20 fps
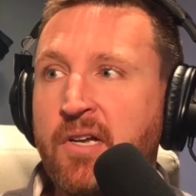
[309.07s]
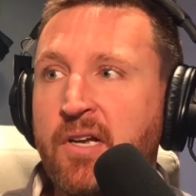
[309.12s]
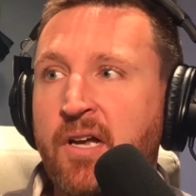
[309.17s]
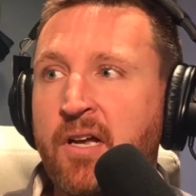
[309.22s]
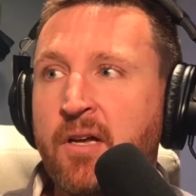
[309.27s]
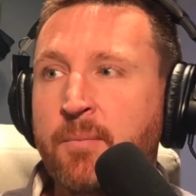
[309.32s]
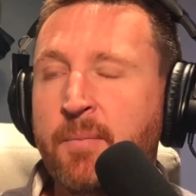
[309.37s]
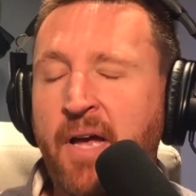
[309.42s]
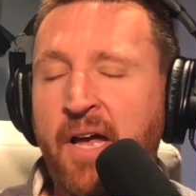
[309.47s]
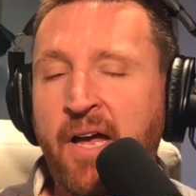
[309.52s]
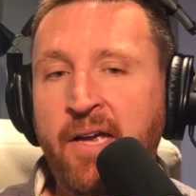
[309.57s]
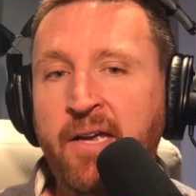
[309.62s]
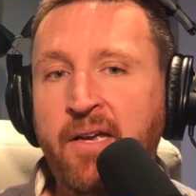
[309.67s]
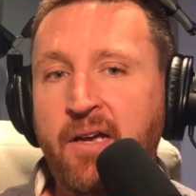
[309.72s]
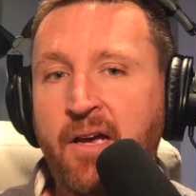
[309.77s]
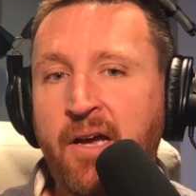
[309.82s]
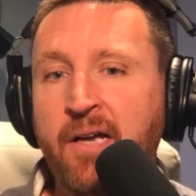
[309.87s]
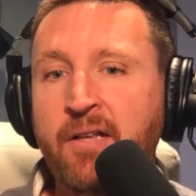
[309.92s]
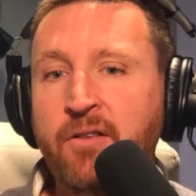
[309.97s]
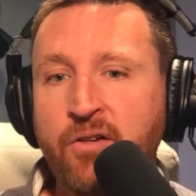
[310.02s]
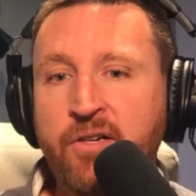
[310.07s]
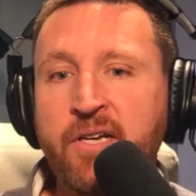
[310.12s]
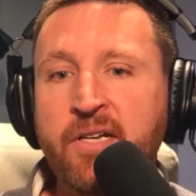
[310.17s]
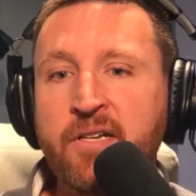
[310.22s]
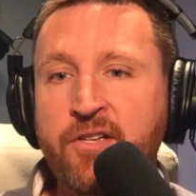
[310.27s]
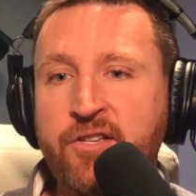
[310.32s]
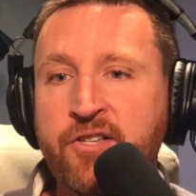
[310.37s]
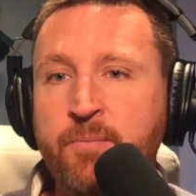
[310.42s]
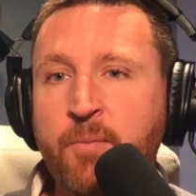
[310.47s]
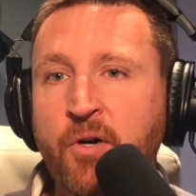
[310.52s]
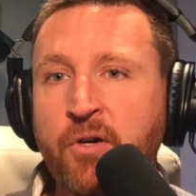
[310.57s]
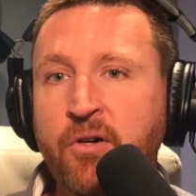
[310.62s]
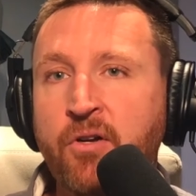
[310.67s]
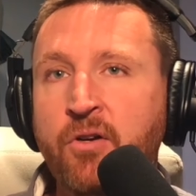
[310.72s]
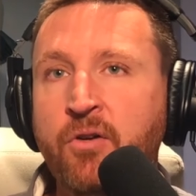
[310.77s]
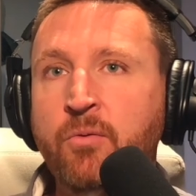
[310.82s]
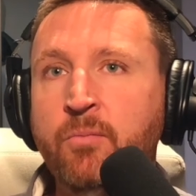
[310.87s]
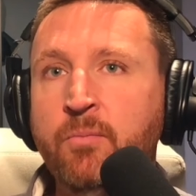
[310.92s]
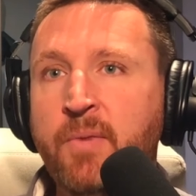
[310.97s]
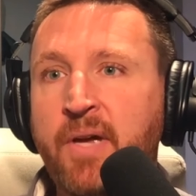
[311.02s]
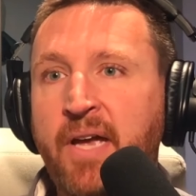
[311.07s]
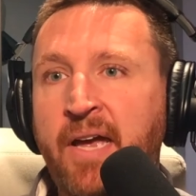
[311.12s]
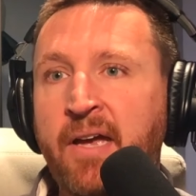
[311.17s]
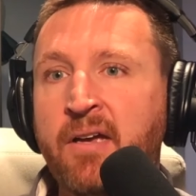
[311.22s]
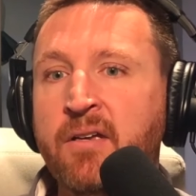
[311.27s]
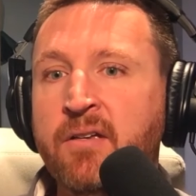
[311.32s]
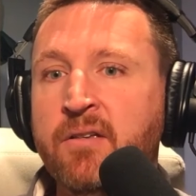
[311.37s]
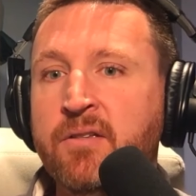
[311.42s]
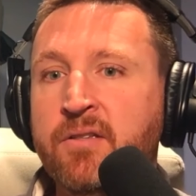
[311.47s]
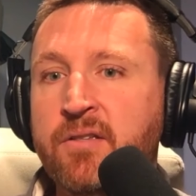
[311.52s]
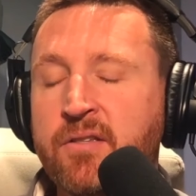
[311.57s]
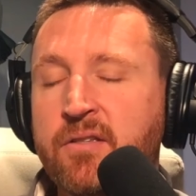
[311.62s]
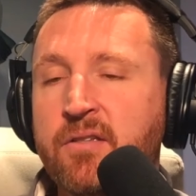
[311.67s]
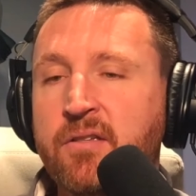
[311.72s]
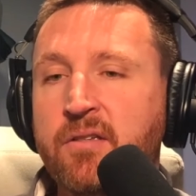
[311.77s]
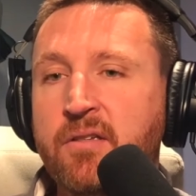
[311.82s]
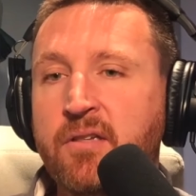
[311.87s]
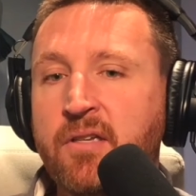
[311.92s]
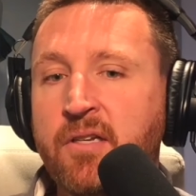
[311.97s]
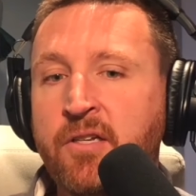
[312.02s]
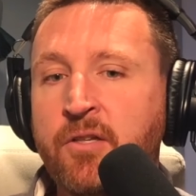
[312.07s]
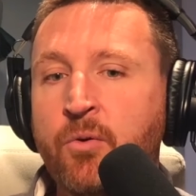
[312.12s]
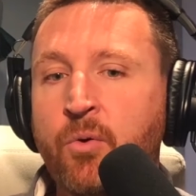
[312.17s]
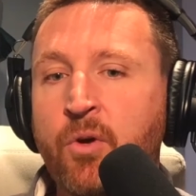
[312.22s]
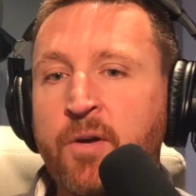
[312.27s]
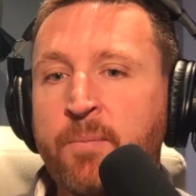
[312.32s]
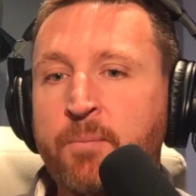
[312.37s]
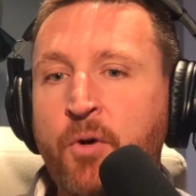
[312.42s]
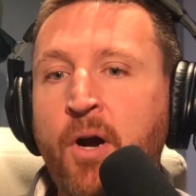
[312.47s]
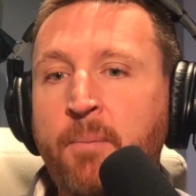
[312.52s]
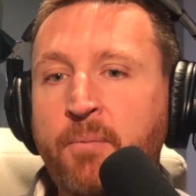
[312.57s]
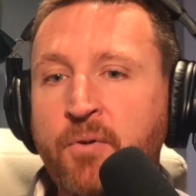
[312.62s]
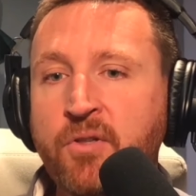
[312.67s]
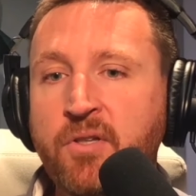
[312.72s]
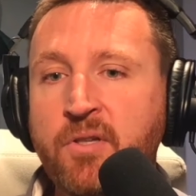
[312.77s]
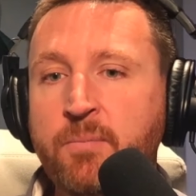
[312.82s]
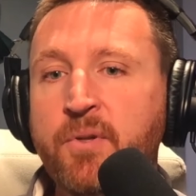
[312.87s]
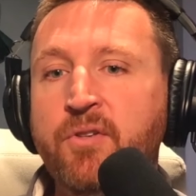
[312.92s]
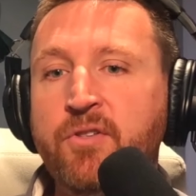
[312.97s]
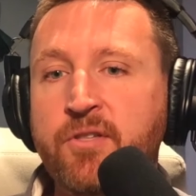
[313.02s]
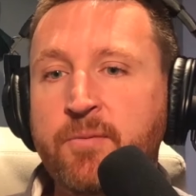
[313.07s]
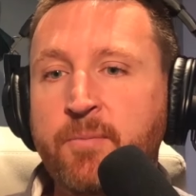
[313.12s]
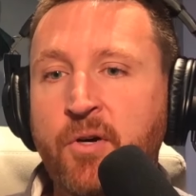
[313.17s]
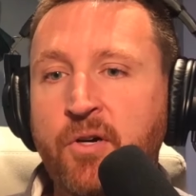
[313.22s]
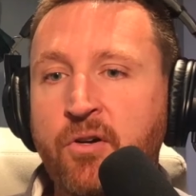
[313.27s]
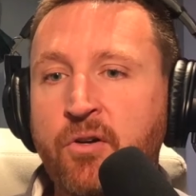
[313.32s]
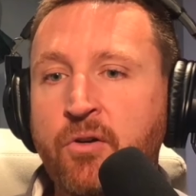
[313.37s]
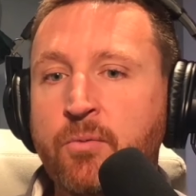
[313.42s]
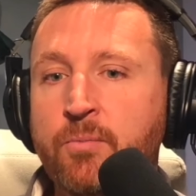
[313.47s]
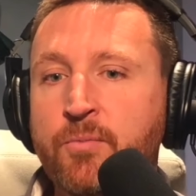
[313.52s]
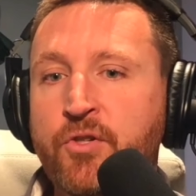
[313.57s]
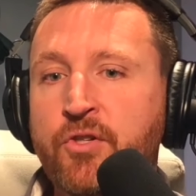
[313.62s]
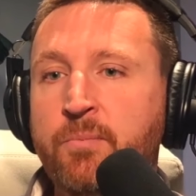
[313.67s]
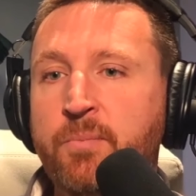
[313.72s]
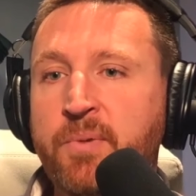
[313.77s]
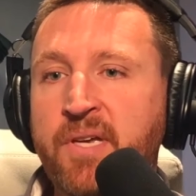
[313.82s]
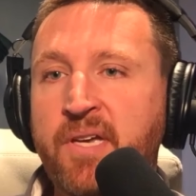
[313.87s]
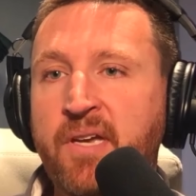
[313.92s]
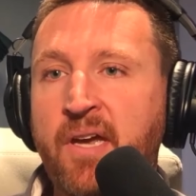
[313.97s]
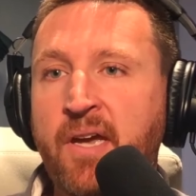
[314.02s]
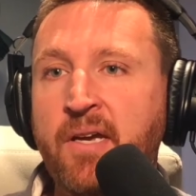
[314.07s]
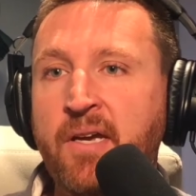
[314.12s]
I look at a smart home as, a properly built smart home should be a